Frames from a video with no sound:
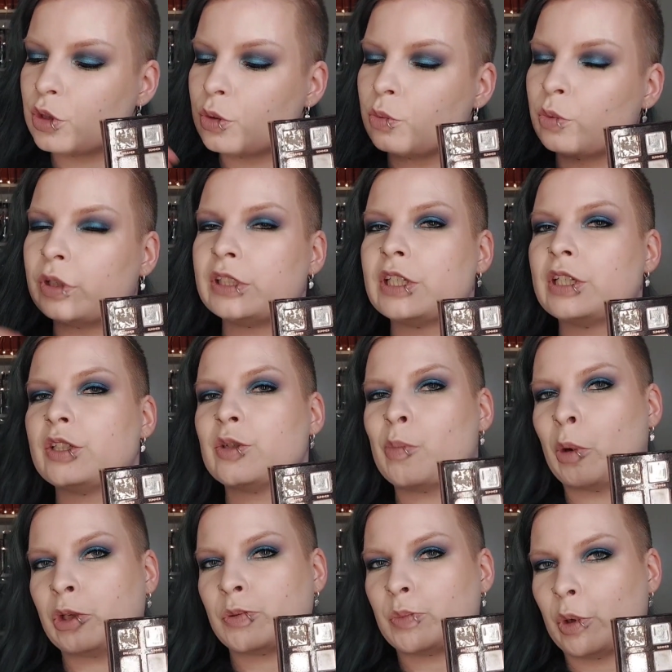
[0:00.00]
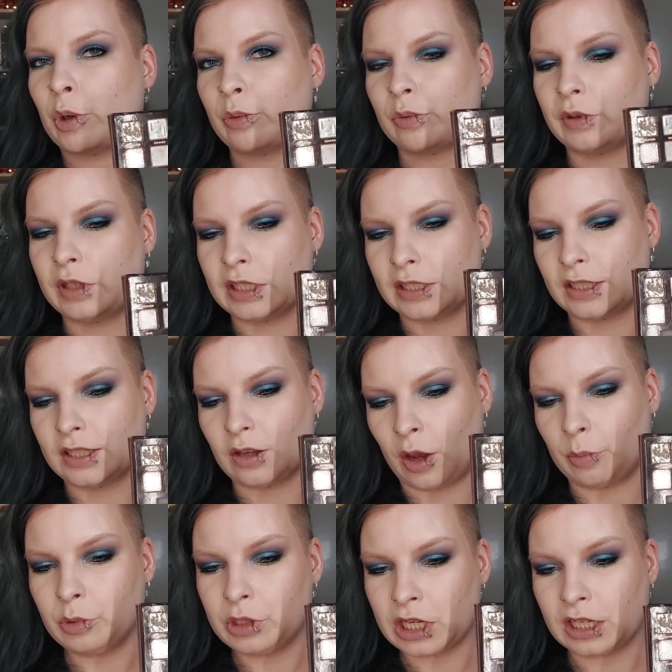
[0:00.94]
wanted to postpone this
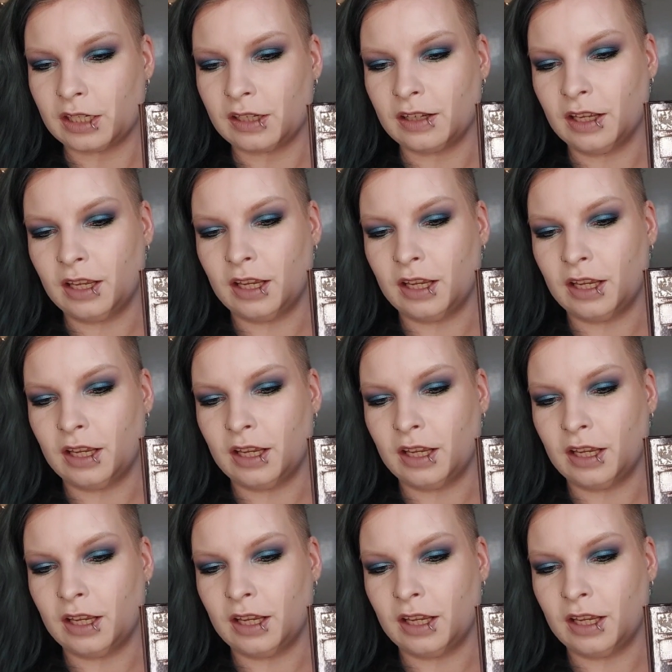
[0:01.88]
update